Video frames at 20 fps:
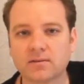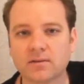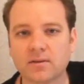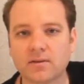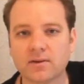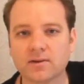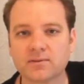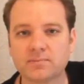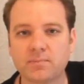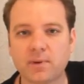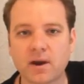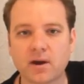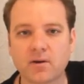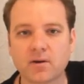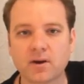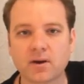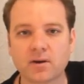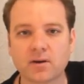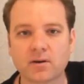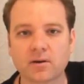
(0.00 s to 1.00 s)
this
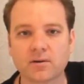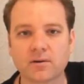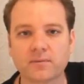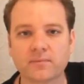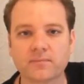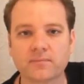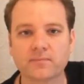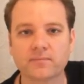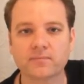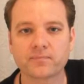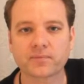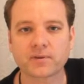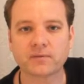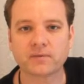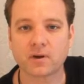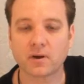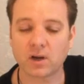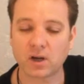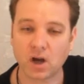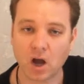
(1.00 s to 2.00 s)
barrier
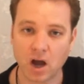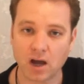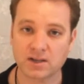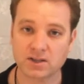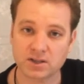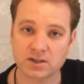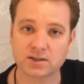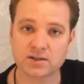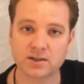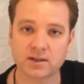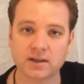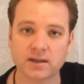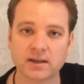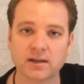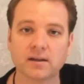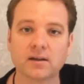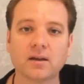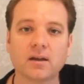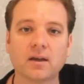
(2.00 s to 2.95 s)
very consciously